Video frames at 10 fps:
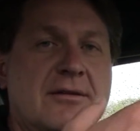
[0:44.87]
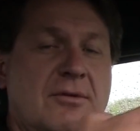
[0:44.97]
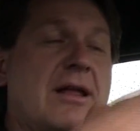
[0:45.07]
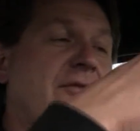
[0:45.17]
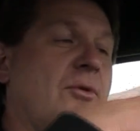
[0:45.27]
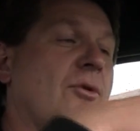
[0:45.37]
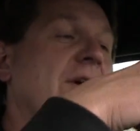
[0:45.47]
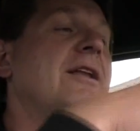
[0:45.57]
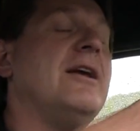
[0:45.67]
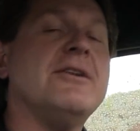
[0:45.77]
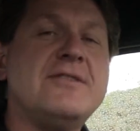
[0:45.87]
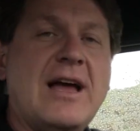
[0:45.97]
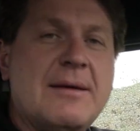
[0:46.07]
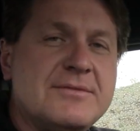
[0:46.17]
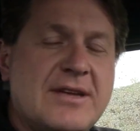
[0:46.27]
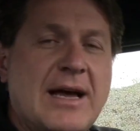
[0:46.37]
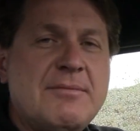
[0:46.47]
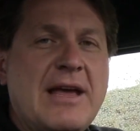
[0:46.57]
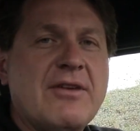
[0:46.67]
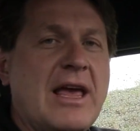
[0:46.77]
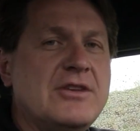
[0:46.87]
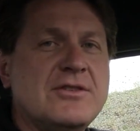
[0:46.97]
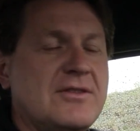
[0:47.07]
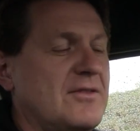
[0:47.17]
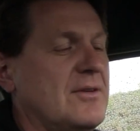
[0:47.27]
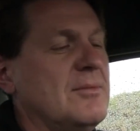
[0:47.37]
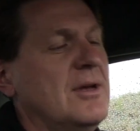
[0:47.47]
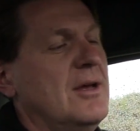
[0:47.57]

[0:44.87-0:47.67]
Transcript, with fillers: well if it were in here, TomTom -tom navigation system.